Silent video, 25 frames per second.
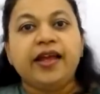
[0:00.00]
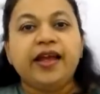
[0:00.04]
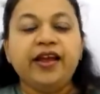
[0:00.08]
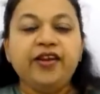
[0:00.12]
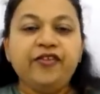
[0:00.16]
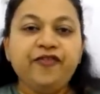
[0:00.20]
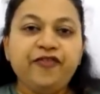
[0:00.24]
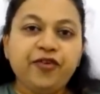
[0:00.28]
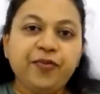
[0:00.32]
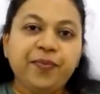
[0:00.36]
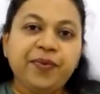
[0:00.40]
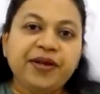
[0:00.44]

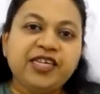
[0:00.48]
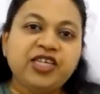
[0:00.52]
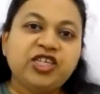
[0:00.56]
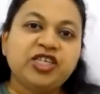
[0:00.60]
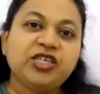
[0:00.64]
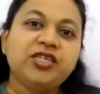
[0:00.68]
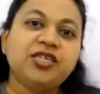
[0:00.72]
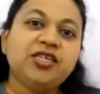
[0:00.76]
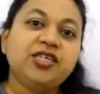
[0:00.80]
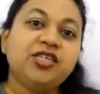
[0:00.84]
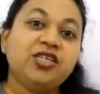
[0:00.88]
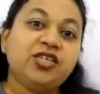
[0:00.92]

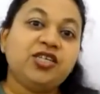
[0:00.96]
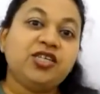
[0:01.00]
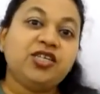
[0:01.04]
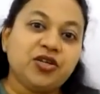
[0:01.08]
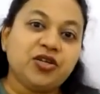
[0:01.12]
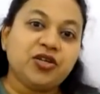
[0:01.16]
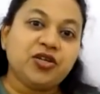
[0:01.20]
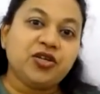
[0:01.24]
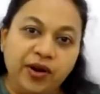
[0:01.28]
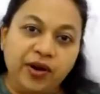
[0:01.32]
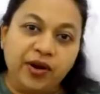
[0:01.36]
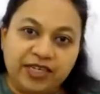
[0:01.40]
Information is
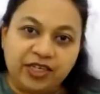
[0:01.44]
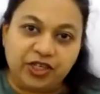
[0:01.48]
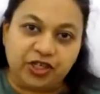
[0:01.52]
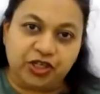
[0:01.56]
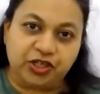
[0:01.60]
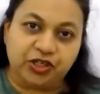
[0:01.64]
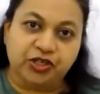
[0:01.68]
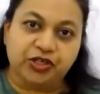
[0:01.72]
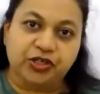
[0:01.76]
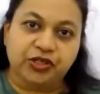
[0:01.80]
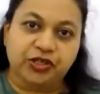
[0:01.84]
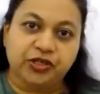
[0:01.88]

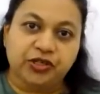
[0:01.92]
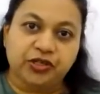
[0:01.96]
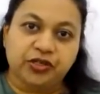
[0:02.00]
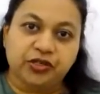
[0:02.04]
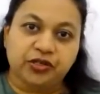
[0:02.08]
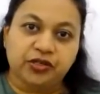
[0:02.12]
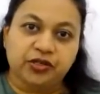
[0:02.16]
knowledge.